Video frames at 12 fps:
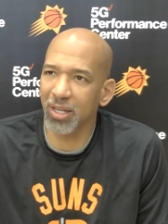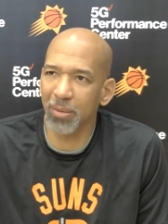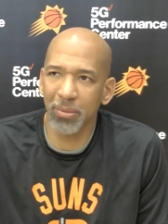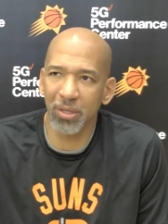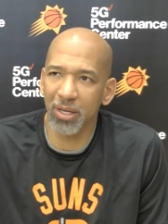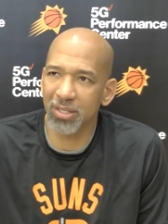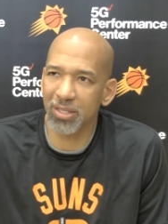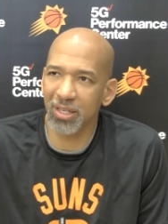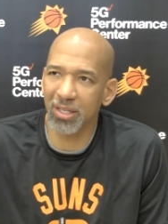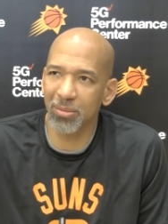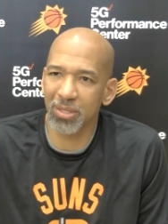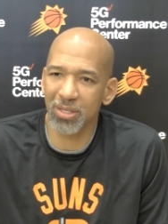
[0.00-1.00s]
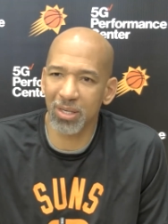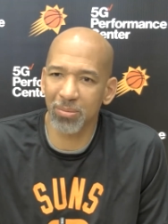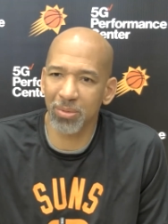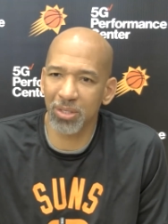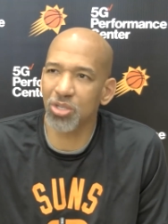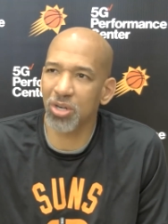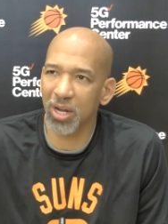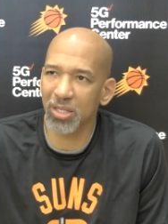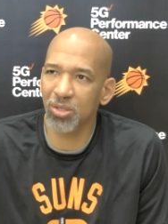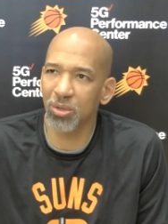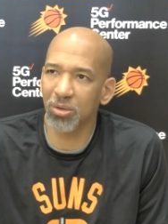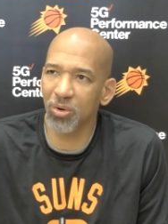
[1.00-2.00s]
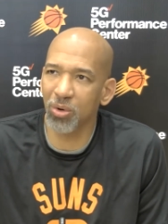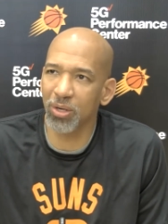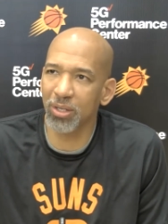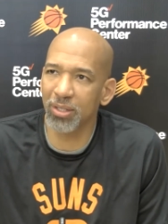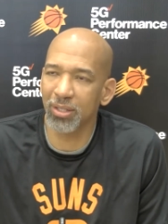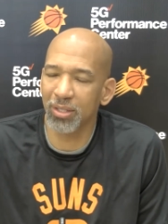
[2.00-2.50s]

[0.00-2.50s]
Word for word: NBA team is something you try to avoid.